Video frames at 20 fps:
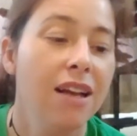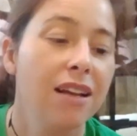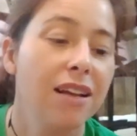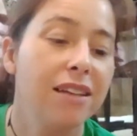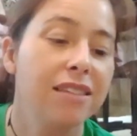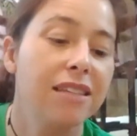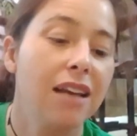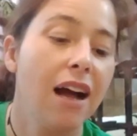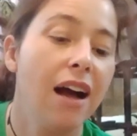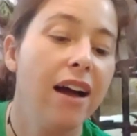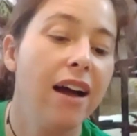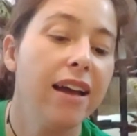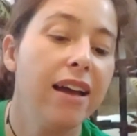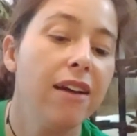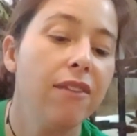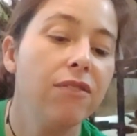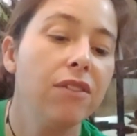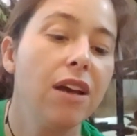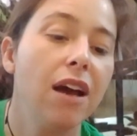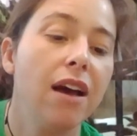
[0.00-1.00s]
Because I
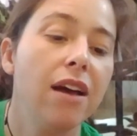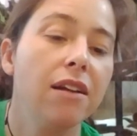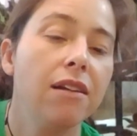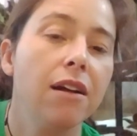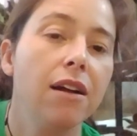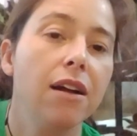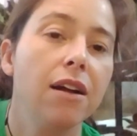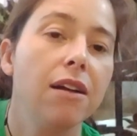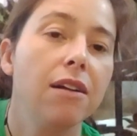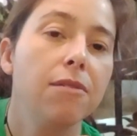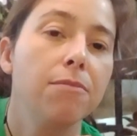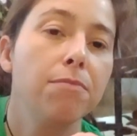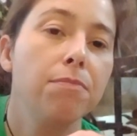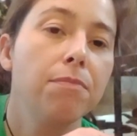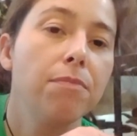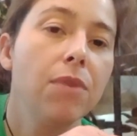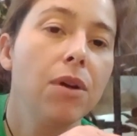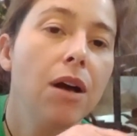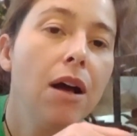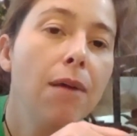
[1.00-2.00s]
have not
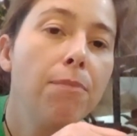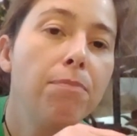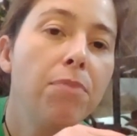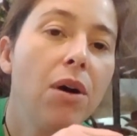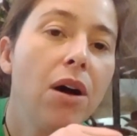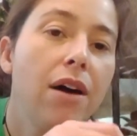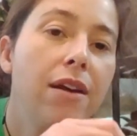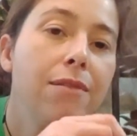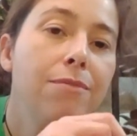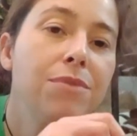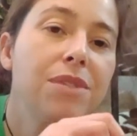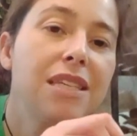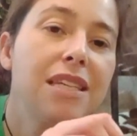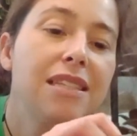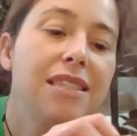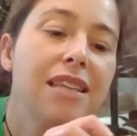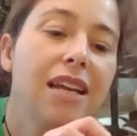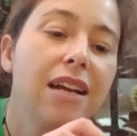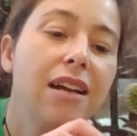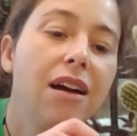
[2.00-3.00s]
up pot him
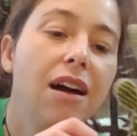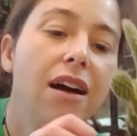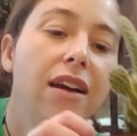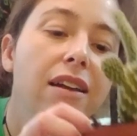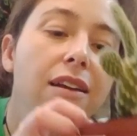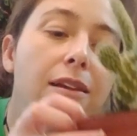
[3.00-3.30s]
since I got